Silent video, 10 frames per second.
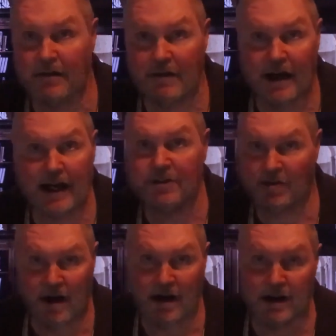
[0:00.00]
You know,
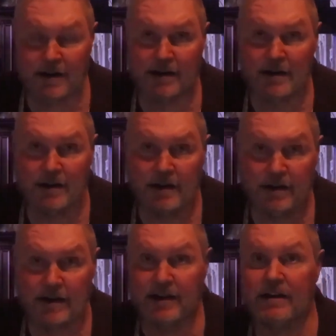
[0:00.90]
I tried.
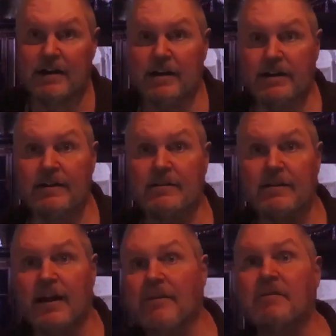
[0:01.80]
Here he
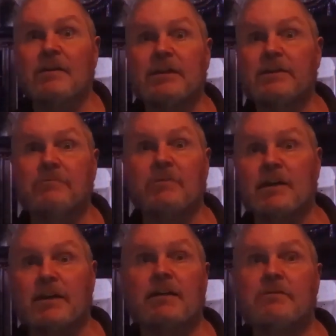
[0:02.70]
is, and I
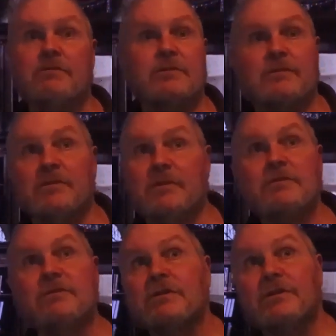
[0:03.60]
release my
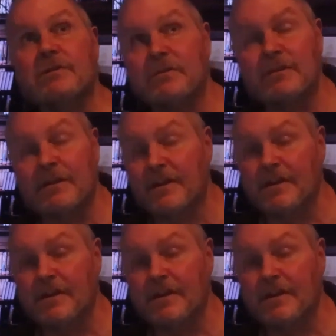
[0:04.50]
ghost to